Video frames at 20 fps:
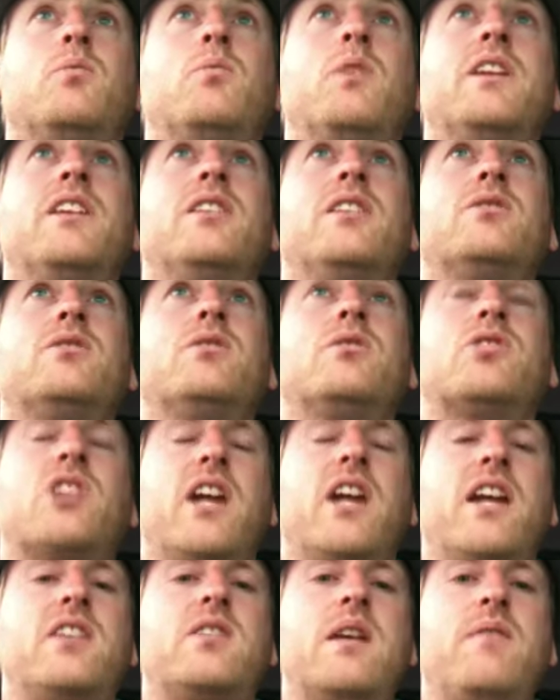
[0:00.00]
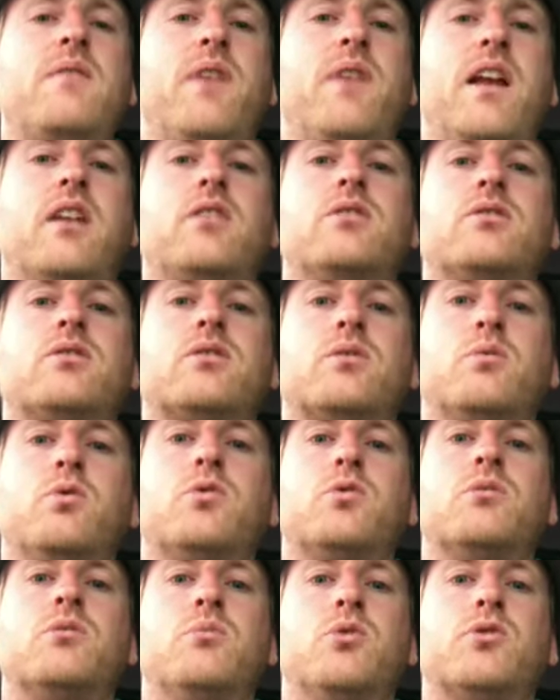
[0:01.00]
we need to change our values
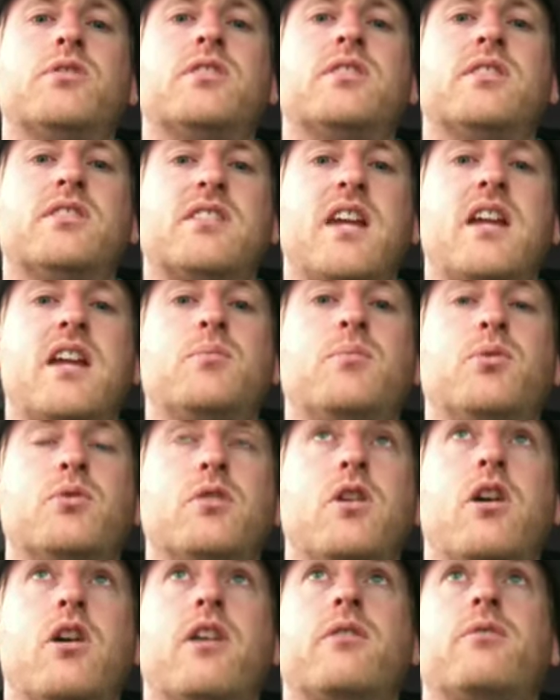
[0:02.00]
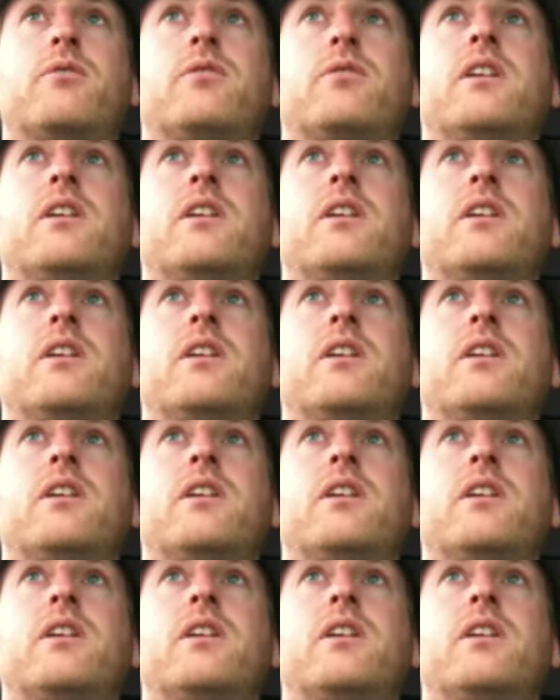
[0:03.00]
towards a more sustainable life.